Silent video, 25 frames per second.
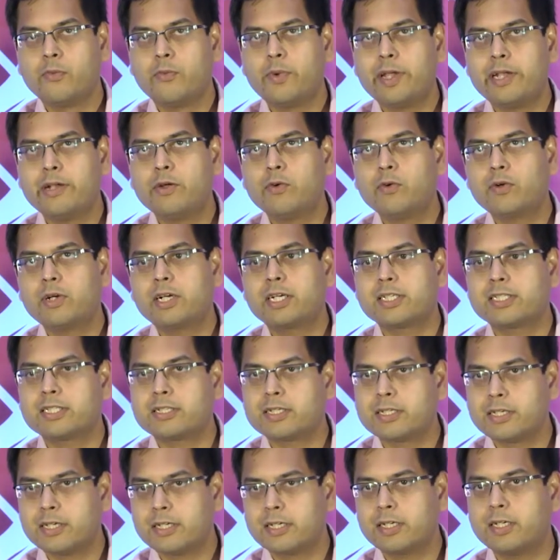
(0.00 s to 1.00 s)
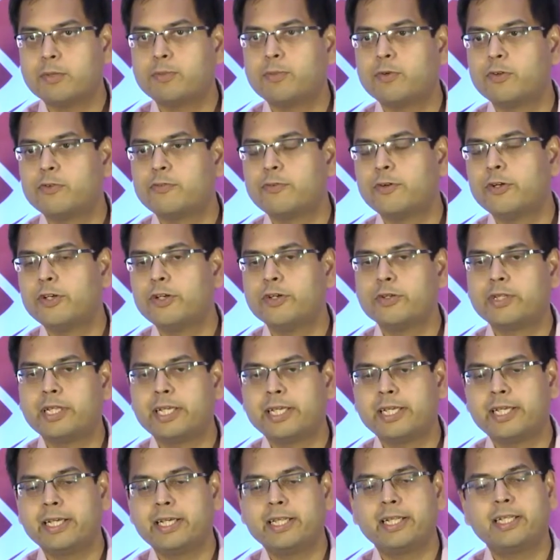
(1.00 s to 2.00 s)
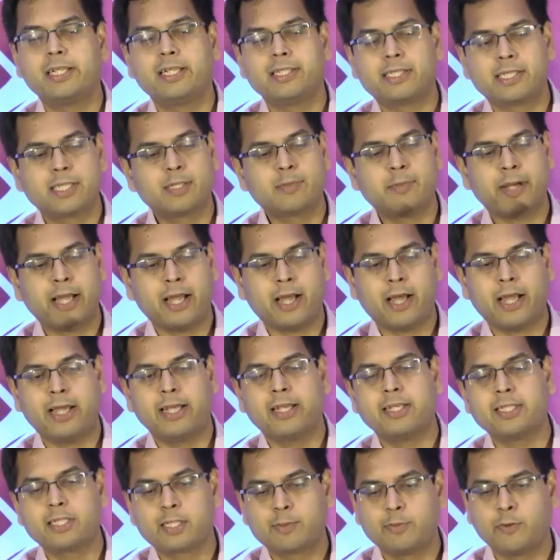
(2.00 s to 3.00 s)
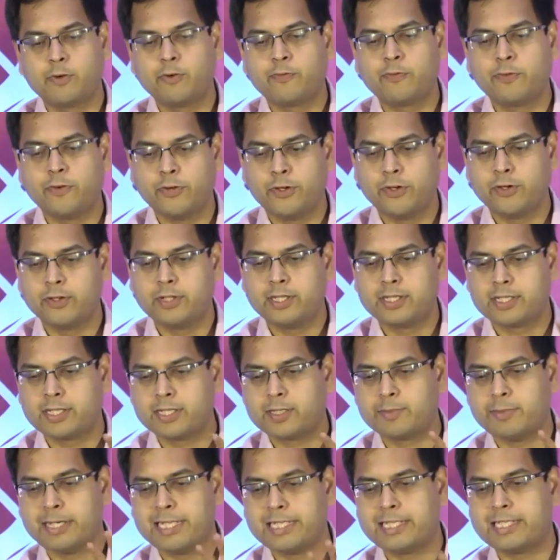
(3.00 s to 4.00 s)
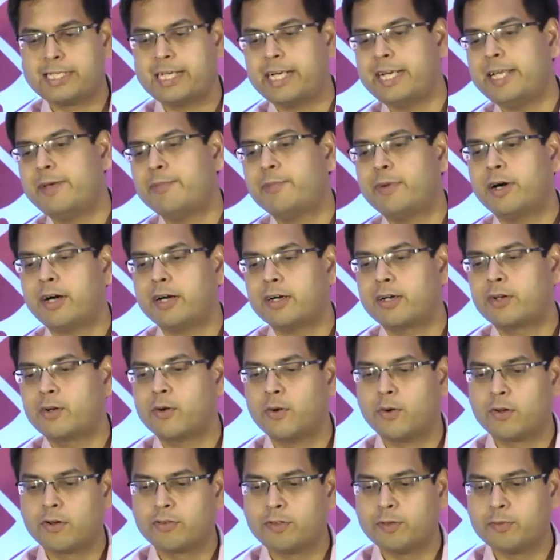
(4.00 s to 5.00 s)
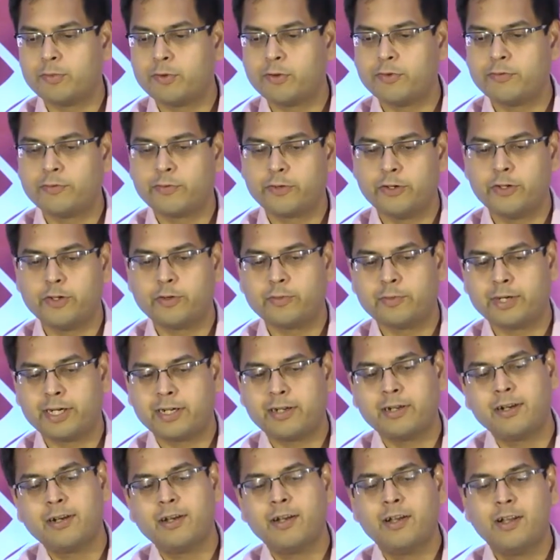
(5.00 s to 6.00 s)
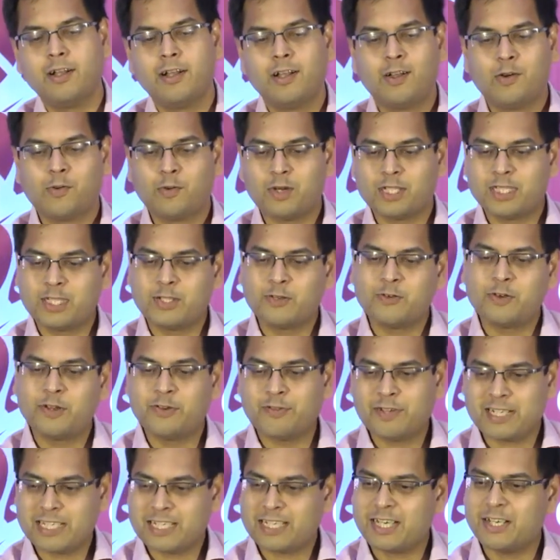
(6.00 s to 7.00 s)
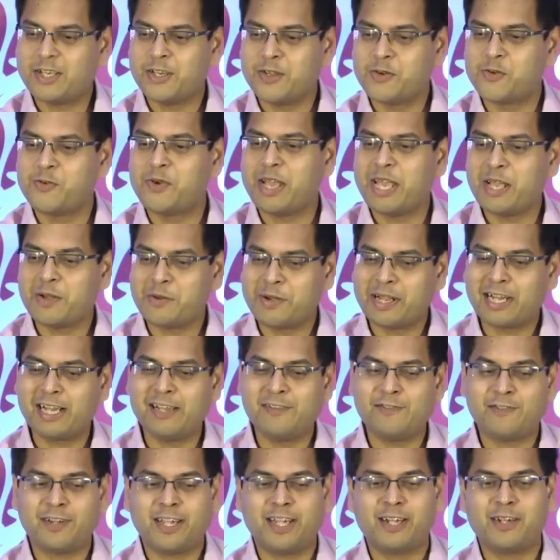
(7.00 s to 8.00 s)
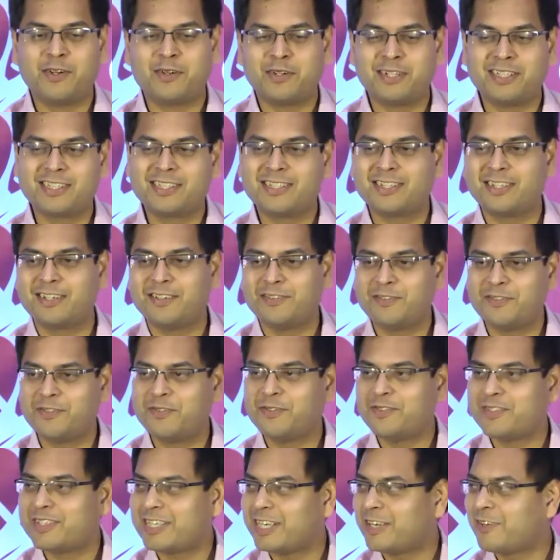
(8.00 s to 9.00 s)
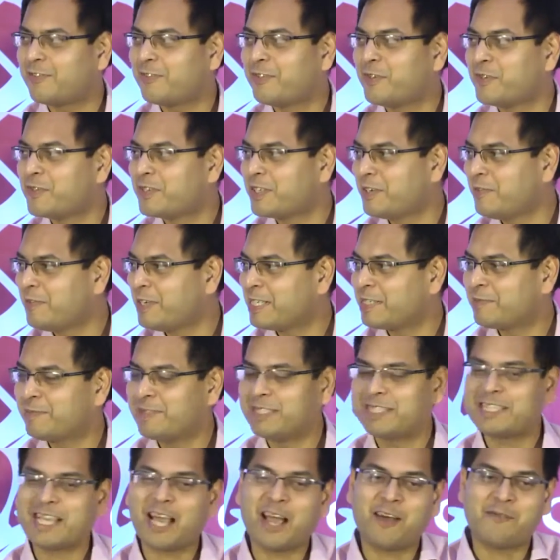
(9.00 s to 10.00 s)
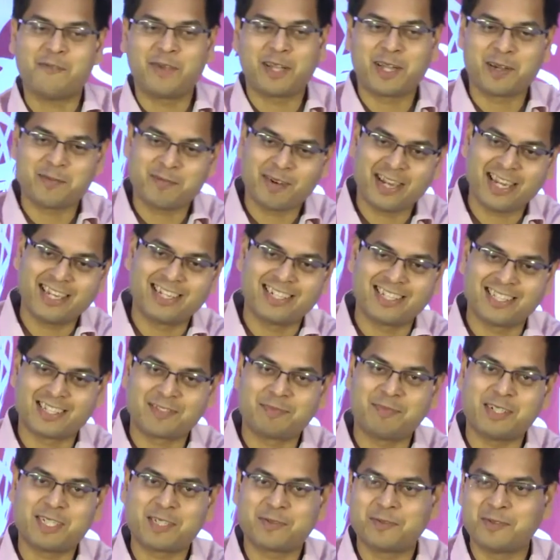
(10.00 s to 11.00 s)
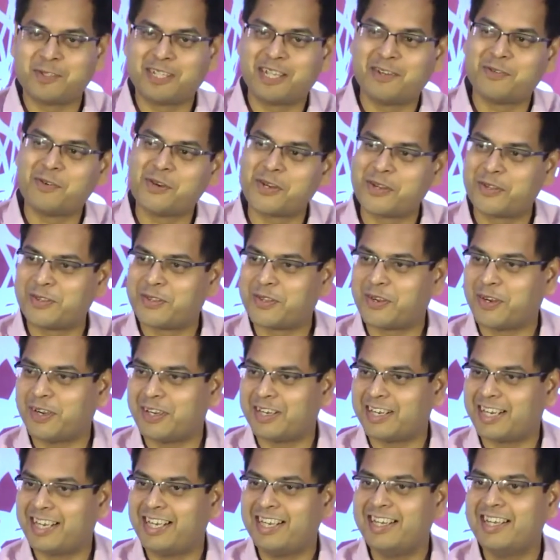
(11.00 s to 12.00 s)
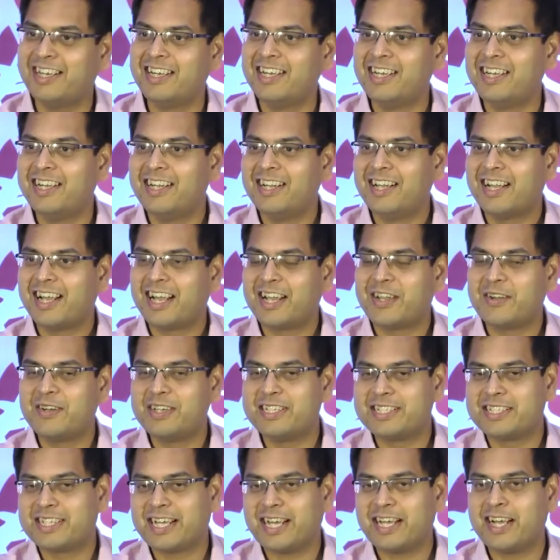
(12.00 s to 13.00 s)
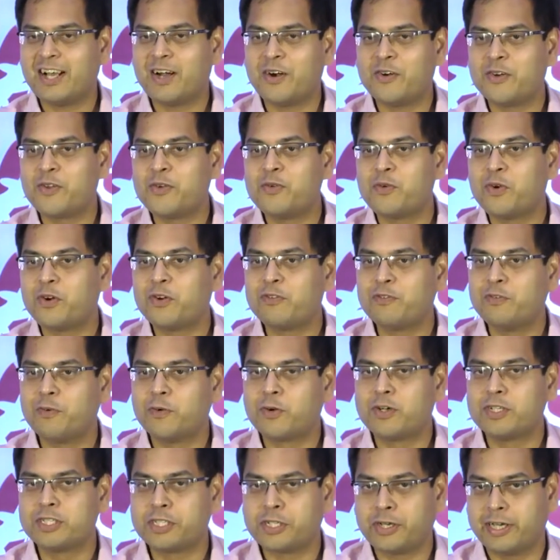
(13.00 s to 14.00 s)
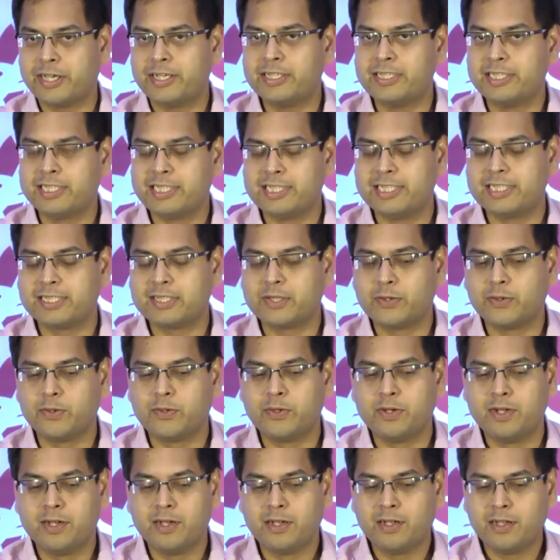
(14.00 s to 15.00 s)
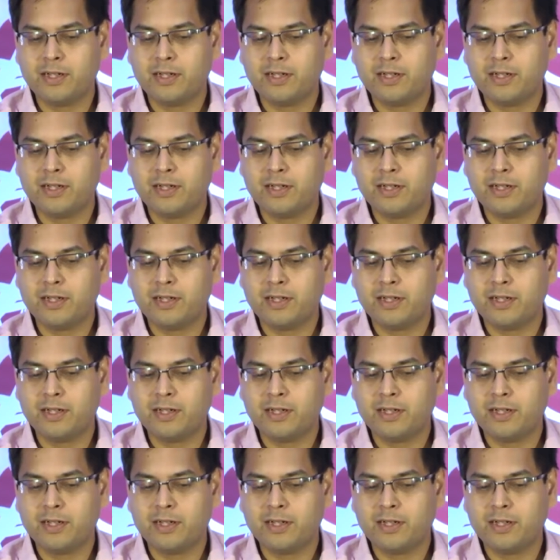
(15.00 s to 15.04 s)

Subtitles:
we don't construct a portfolio thinking that this is my high risk portfolio, this is my steady part core of the portfolio, but once you've invested, you very quickly find out a certain set of those investments have become high risk much more than what you thought, right? And you decide how you want to focus your energy. So